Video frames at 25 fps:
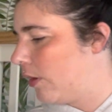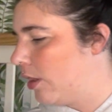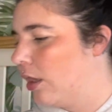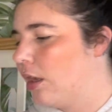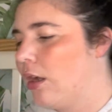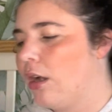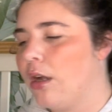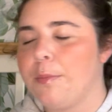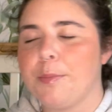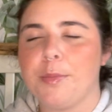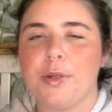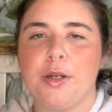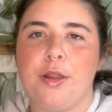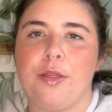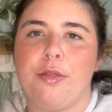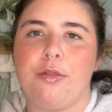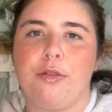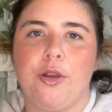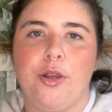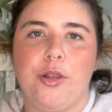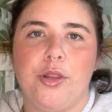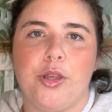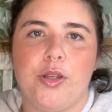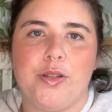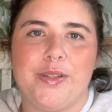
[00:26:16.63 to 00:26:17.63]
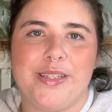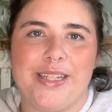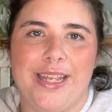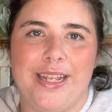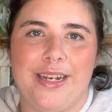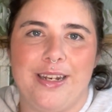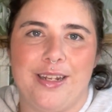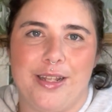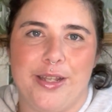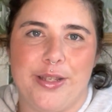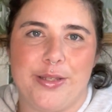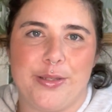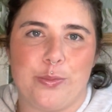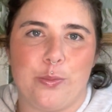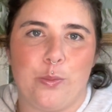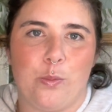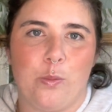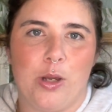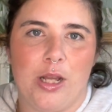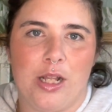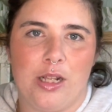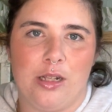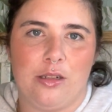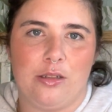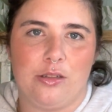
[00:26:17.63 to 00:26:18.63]
I'm gonna throw those in as
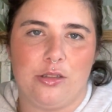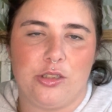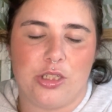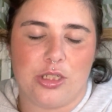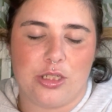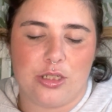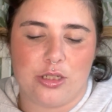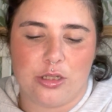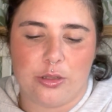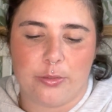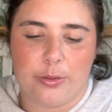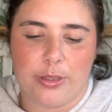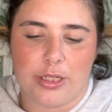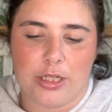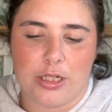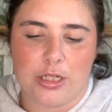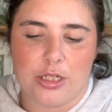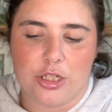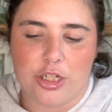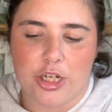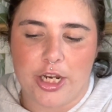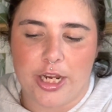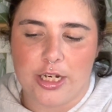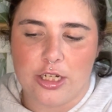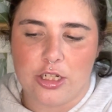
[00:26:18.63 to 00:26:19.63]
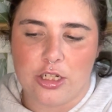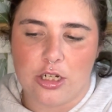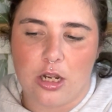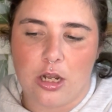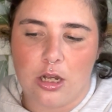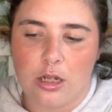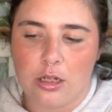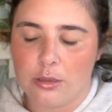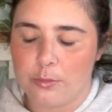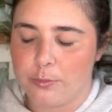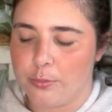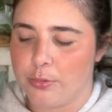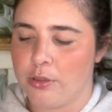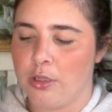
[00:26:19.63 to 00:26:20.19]
well, just so I can change it up.